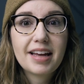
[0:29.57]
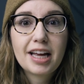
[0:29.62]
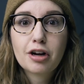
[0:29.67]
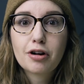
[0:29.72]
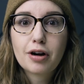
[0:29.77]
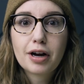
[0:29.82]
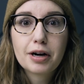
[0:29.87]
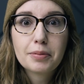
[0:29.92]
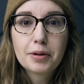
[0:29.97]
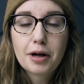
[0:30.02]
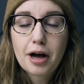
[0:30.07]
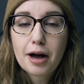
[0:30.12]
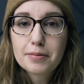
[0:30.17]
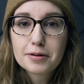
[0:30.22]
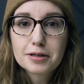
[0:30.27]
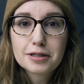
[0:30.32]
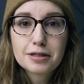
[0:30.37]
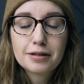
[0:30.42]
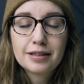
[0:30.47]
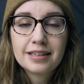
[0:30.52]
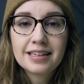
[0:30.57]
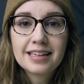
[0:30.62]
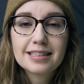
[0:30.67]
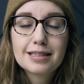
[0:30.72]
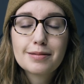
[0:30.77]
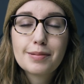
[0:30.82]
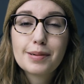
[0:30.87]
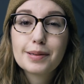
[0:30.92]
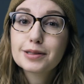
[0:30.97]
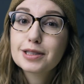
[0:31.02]
incredible
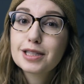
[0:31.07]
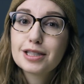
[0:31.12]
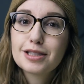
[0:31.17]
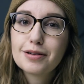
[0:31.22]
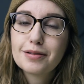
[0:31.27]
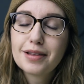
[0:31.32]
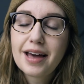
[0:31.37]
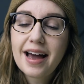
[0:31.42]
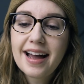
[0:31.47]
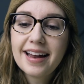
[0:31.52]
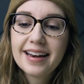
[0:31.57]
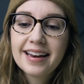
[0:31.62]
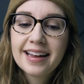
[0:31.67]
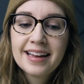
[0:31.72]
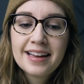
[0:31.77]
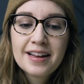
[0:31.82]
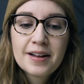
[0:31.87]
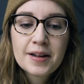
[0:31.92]
opportunity to be able to do that,